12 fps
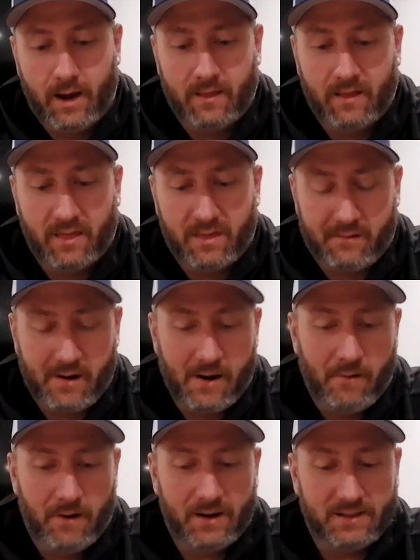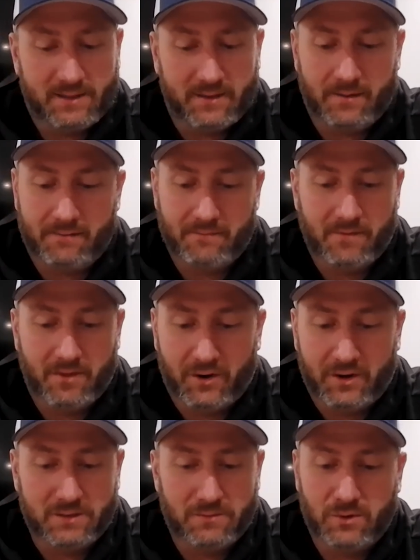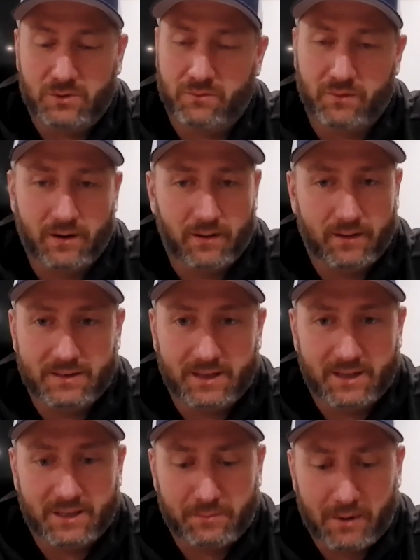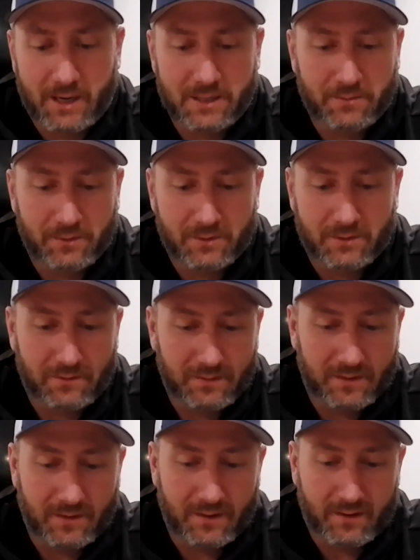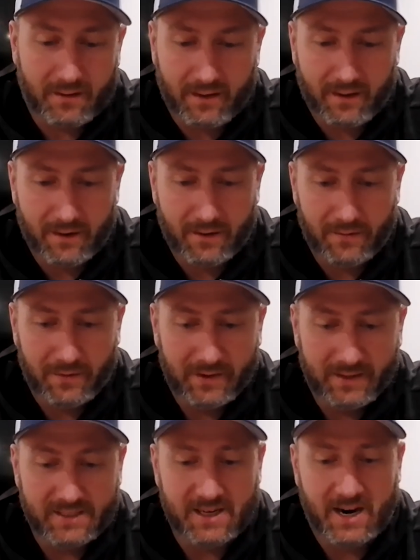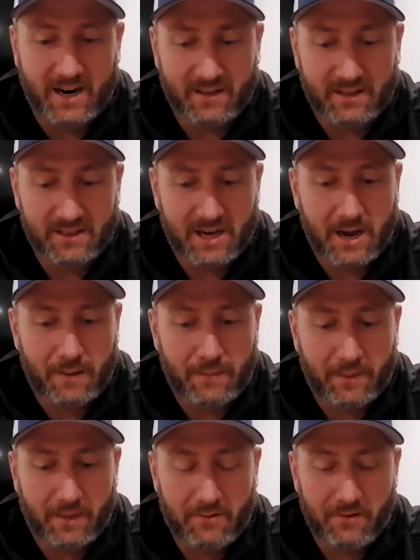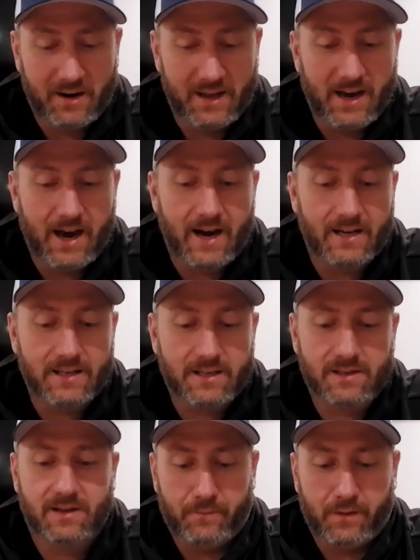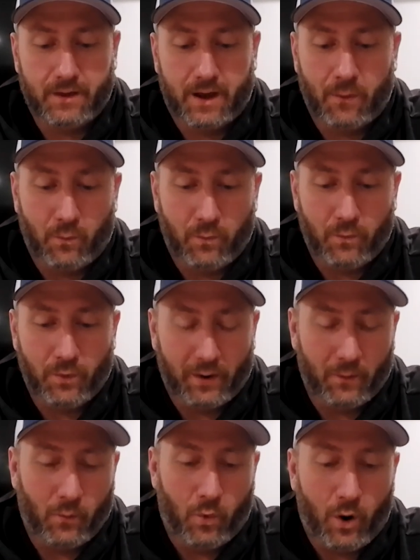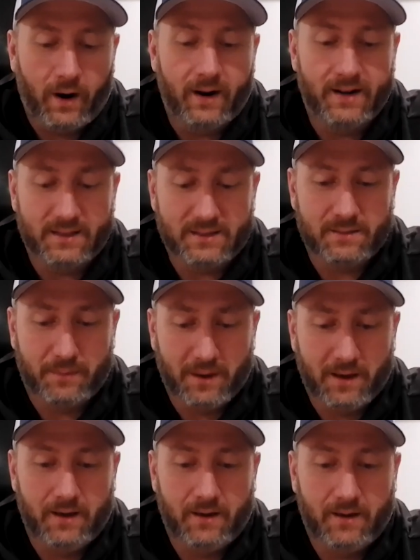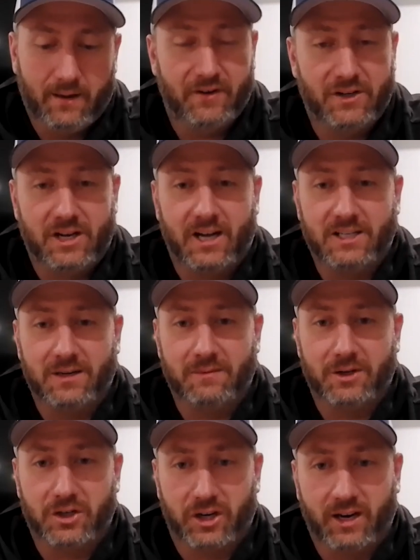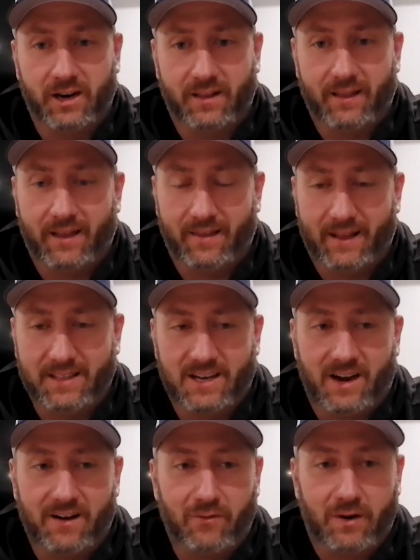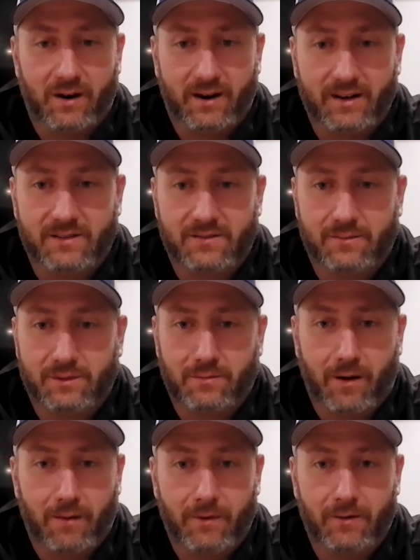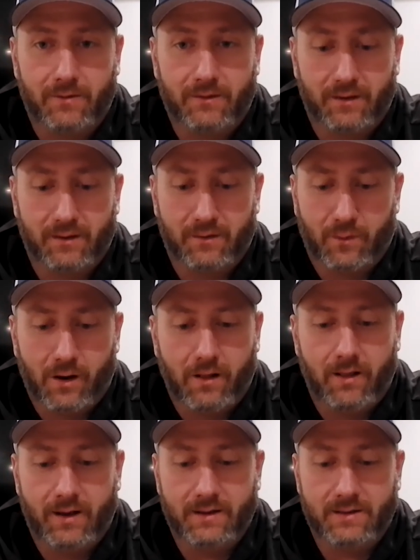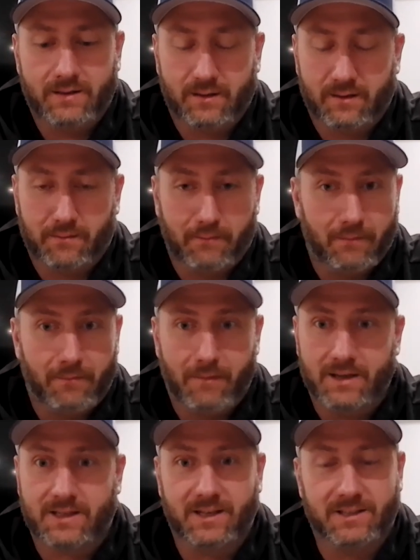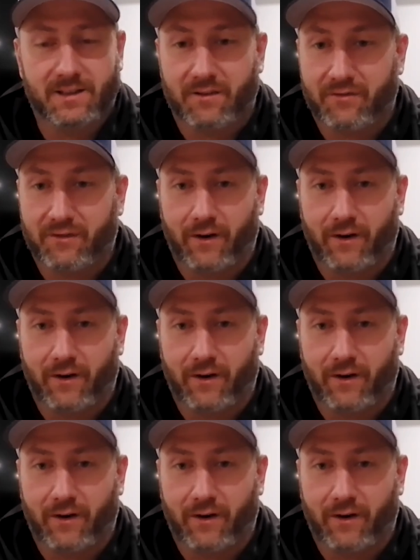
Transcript: And then three, I want it to look as most realistic as possible. So with the design on the top and the 3D eyes, I like wanted it to be a fish catching machine, and that's kind of what it is. From smallmouth to walleyes to muskies in the